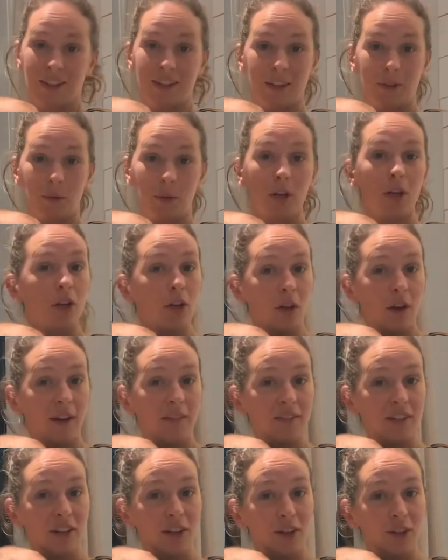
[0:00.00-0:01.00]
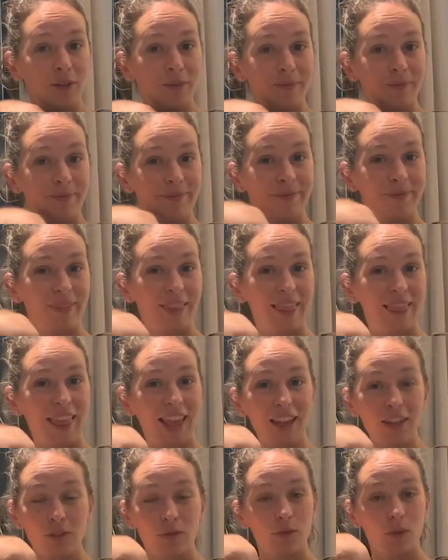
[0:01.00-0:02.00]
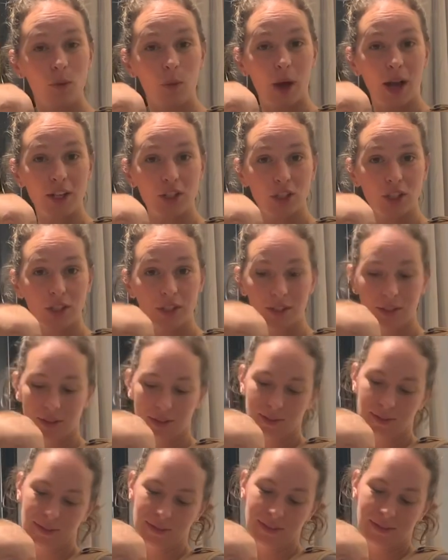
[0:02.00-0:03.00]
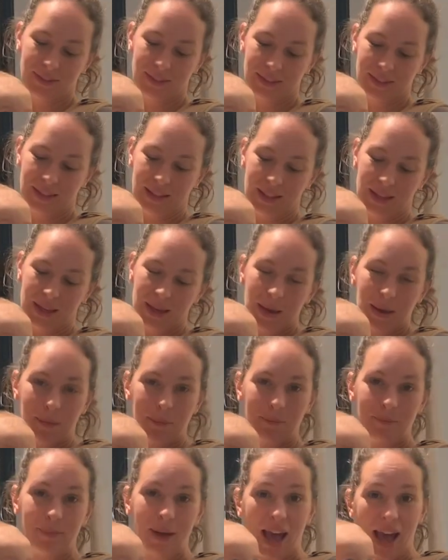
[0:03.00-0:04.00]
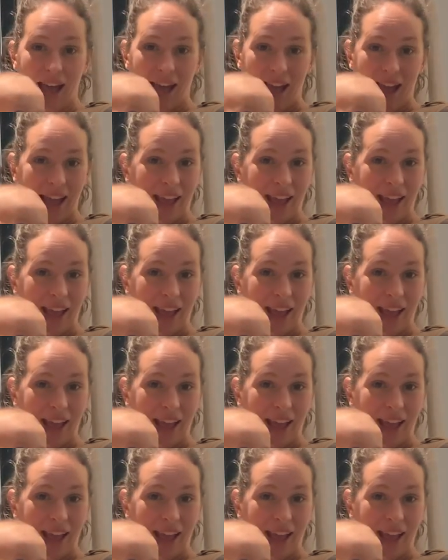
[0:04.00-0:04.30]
We're gonna go have dinner. Thanks for watching. Bye!